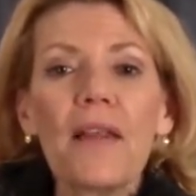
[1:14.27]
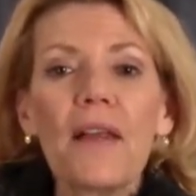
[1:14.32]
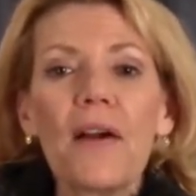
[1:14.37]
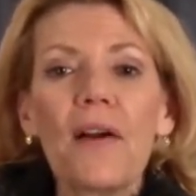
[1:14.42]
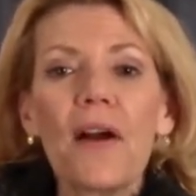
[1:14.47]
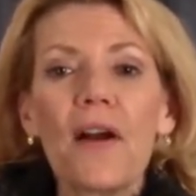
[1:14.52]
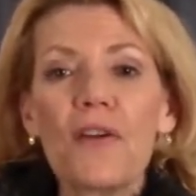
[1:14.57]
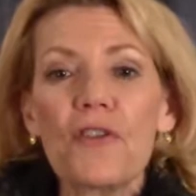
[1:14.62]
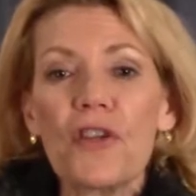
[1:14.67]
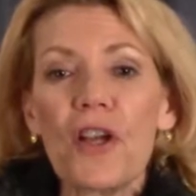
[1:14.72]

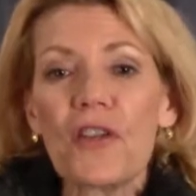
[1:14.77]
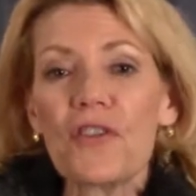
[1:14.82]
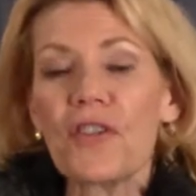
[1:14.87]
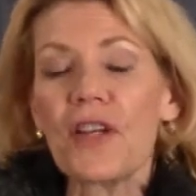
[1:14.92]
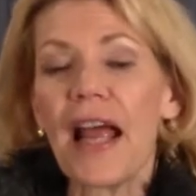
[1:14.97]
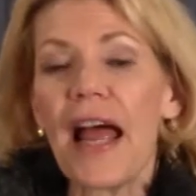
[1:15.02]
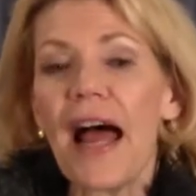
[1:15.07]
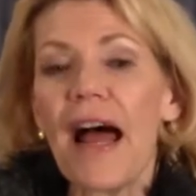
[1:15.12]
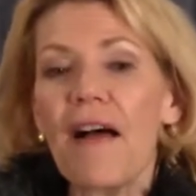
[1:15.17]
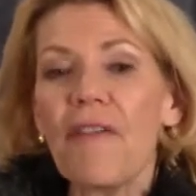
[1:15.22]
There are just
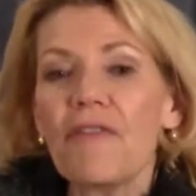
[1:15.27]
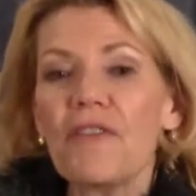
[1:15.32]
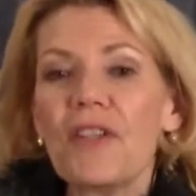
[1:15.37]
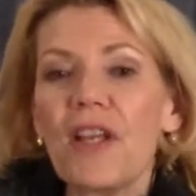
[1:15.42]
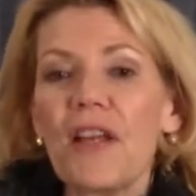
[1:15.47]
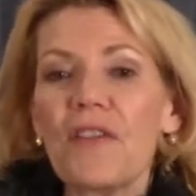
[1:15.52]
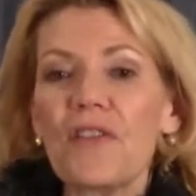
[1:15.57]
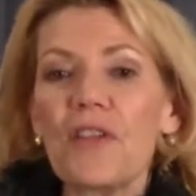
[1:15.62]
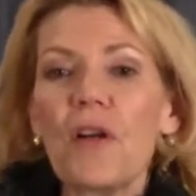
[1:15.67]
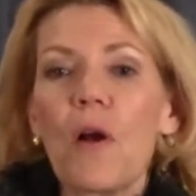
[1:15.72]
a half
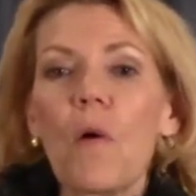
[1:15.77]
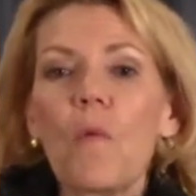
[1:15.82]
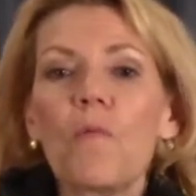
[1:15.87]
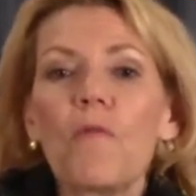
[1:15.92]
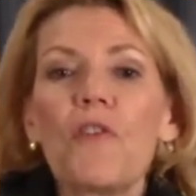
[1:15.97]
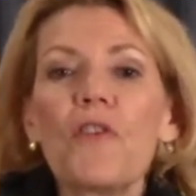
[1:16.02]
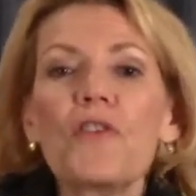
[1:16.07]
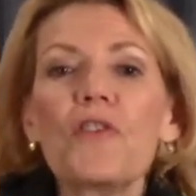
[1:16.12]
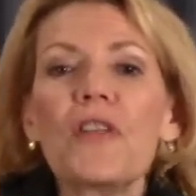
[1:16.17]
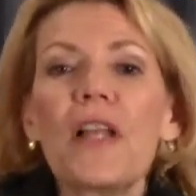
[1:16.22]
dozen
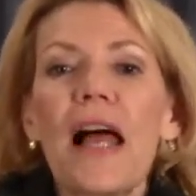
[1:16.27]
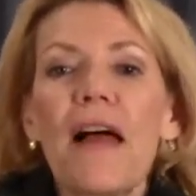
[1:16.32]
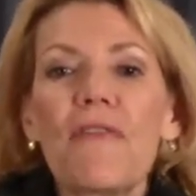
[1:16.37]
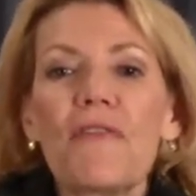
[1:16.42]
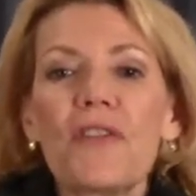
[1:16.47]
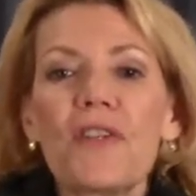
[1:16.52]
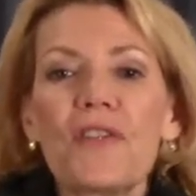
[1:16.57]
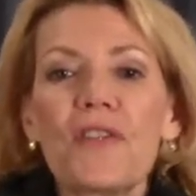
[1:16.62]
hopefuls left